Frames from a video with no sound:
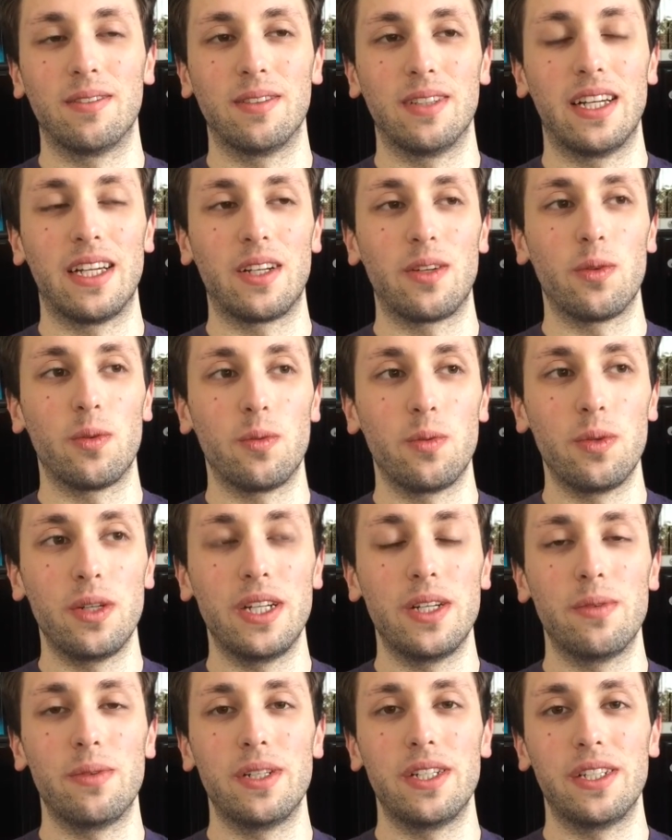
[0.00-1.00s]
like
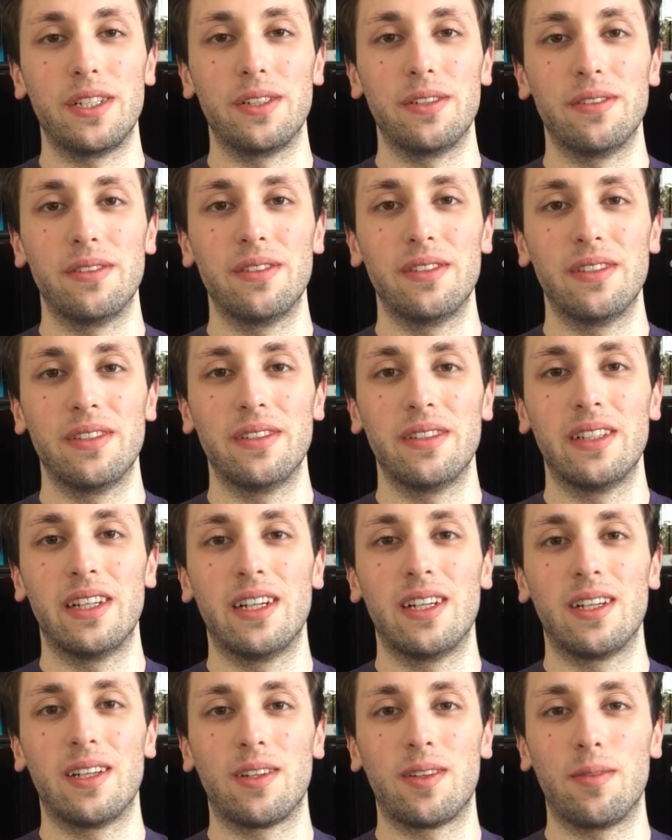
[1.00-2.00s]
really good
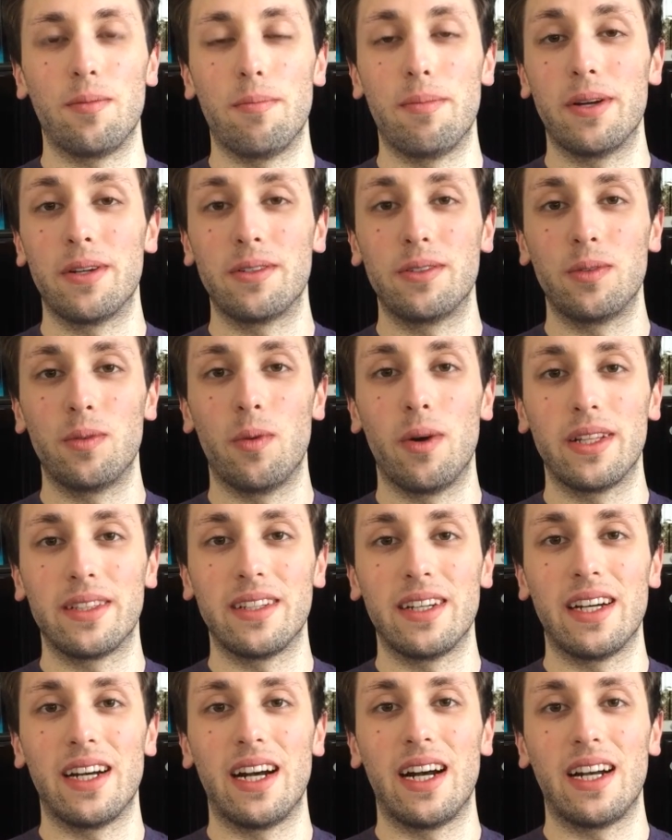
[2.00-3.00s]
compared to what
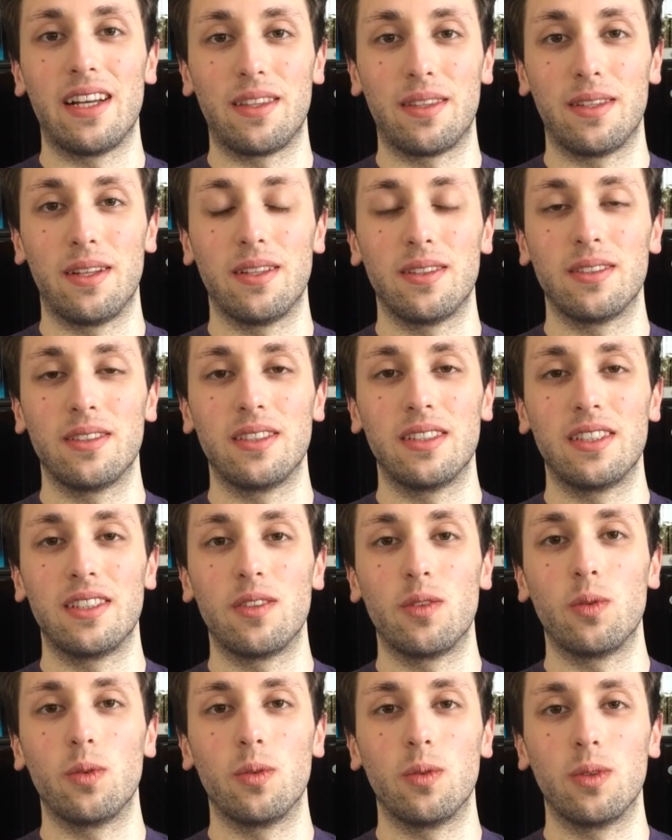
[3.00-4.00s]
I thought it
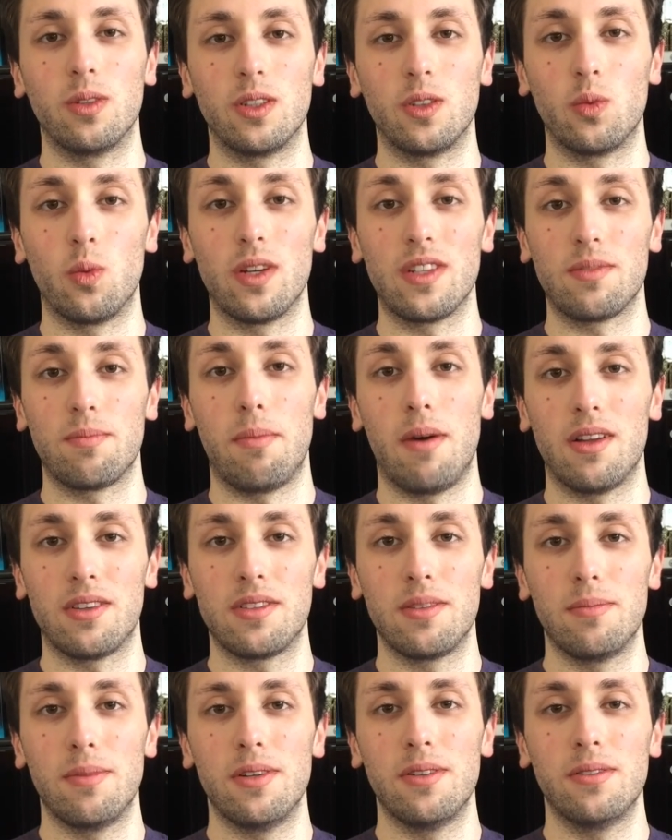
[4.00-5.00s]
was
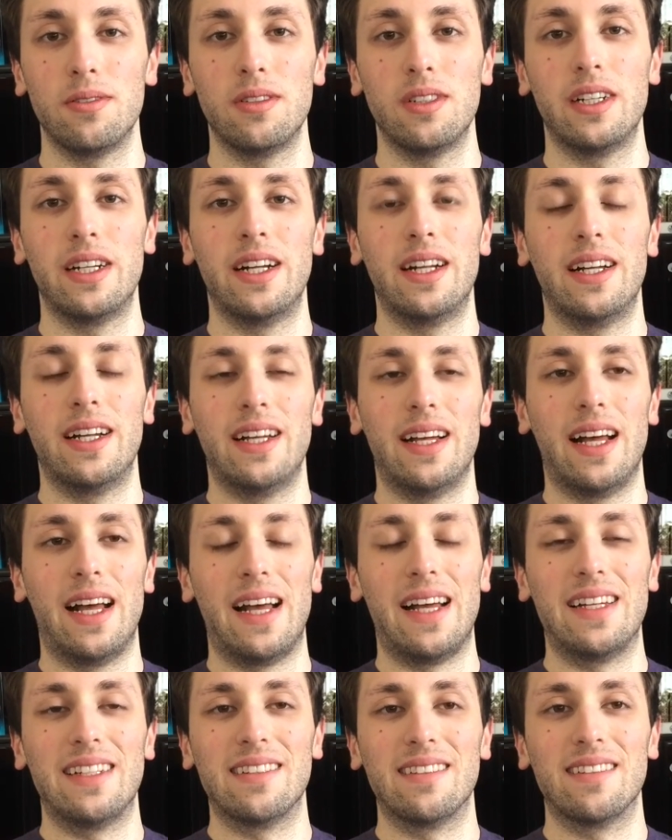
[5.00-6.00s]
possible.
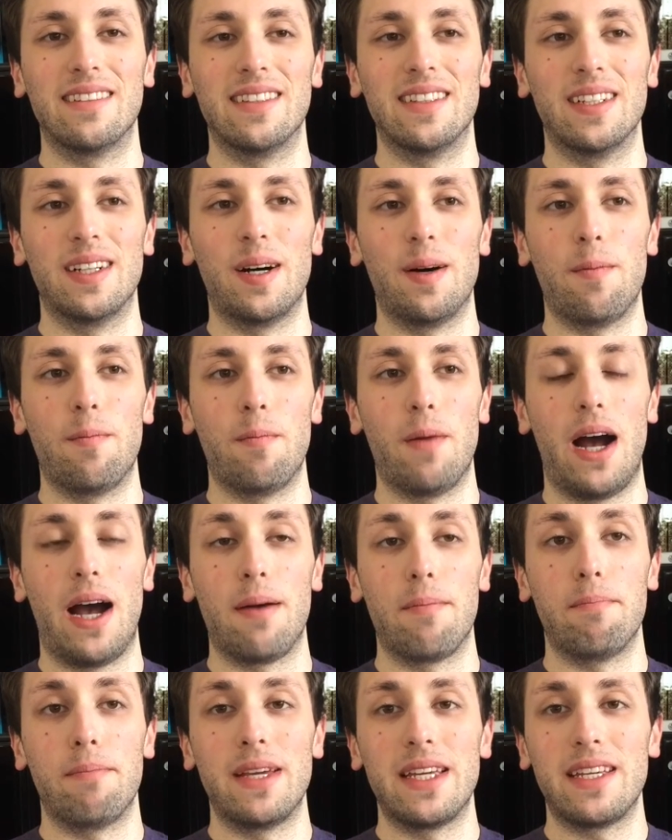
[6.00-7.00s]
And
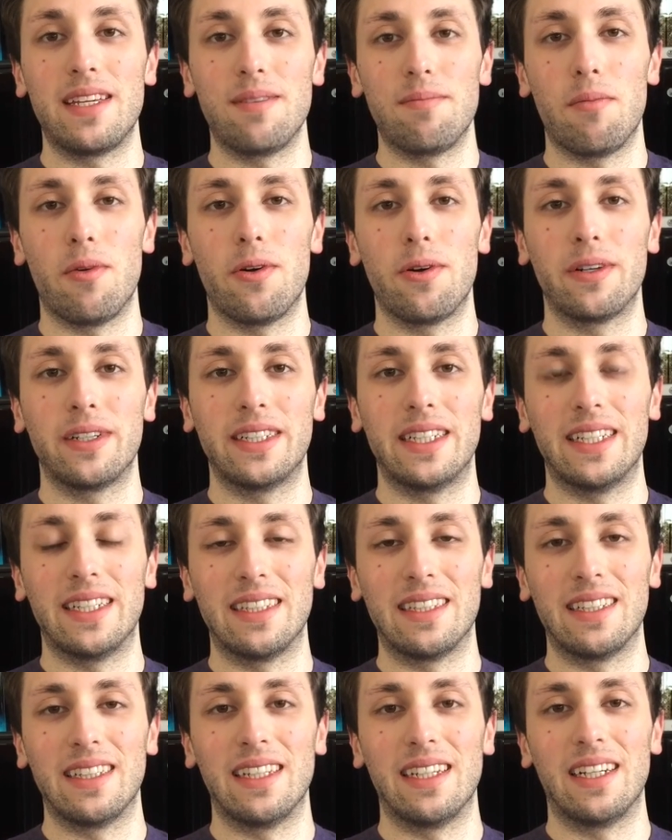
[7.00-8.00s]
I'm making more
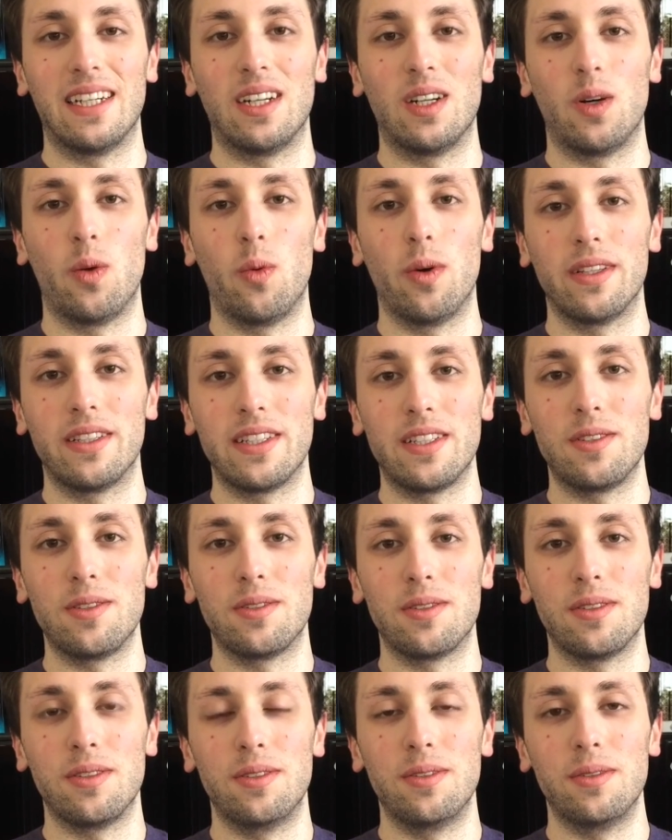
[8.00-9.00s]
than what I
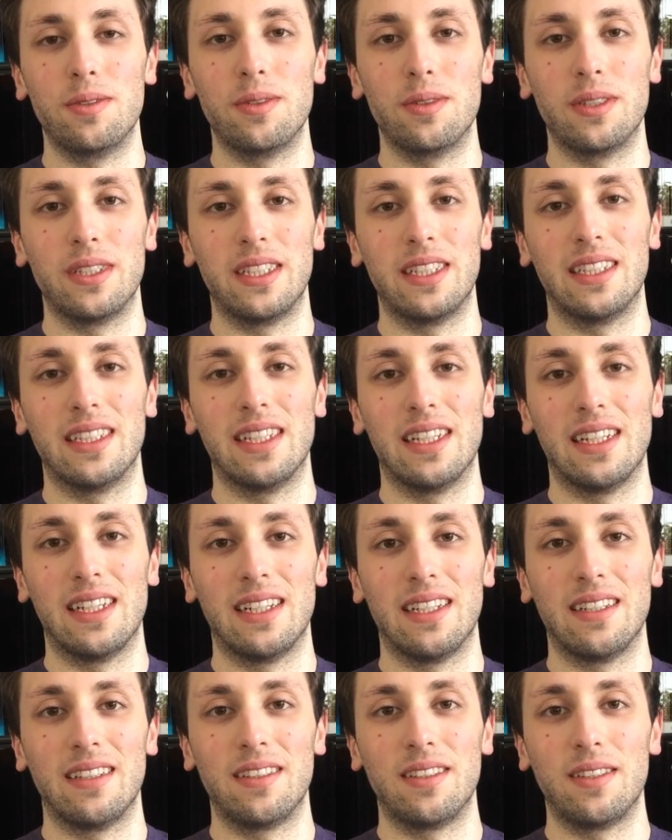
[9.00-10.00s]
used to do in
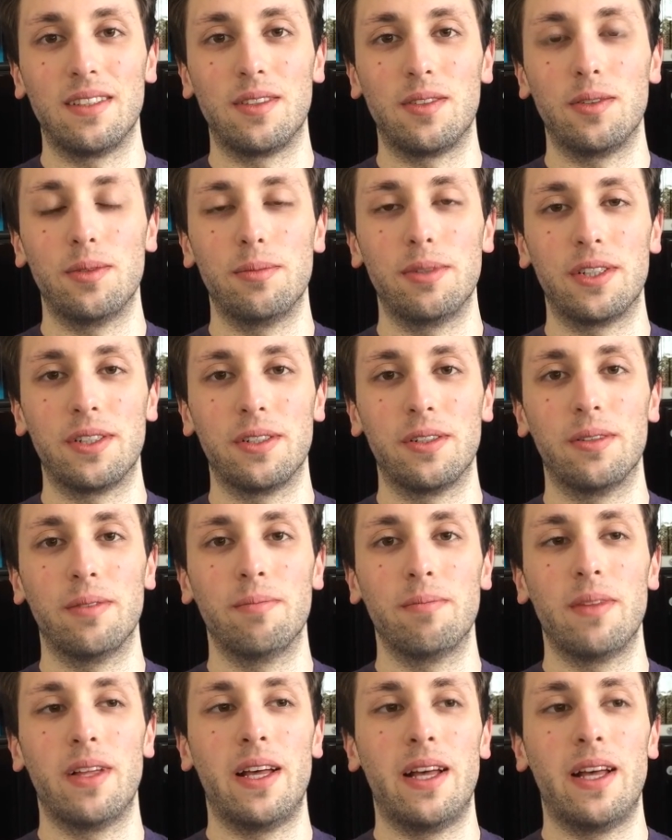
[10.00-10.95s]
the cubicle.